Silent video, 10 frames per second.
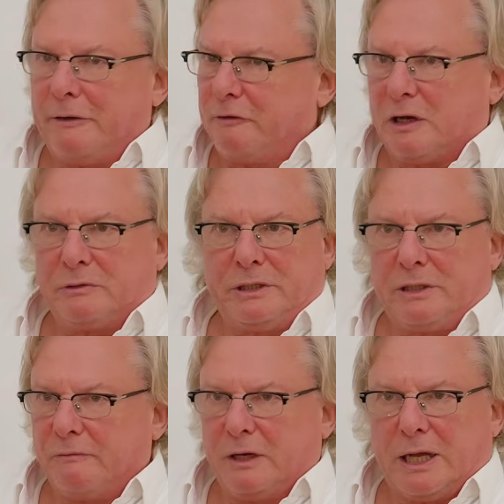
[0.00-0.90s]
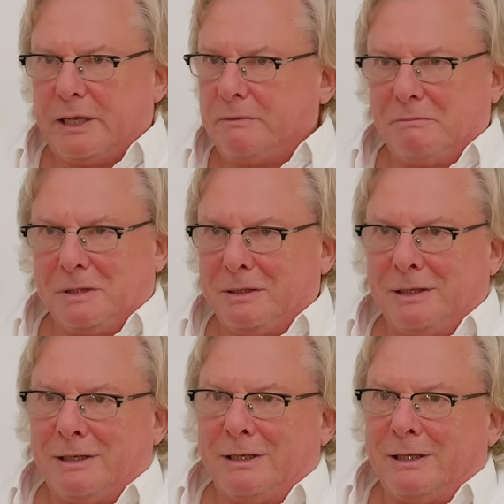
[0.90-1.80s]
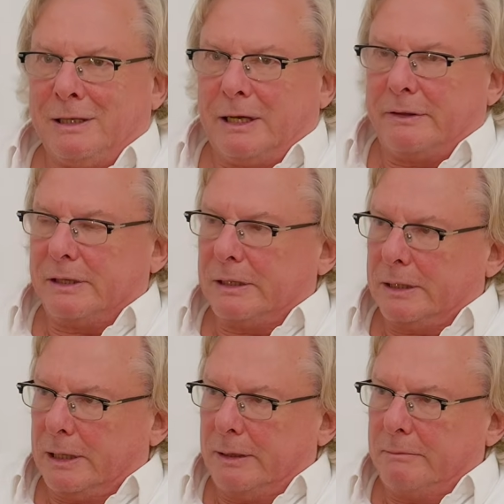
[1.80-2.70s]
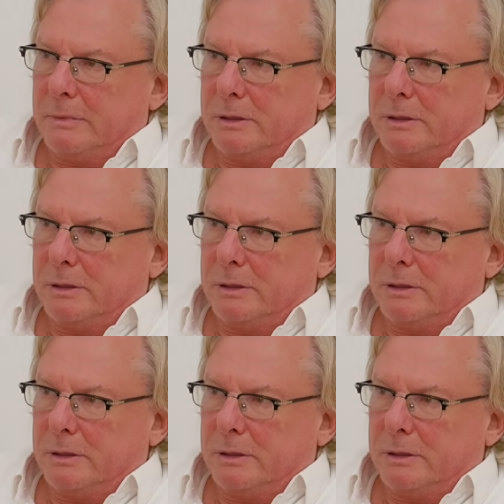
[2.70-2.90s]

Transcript: I found it in Villány. I think I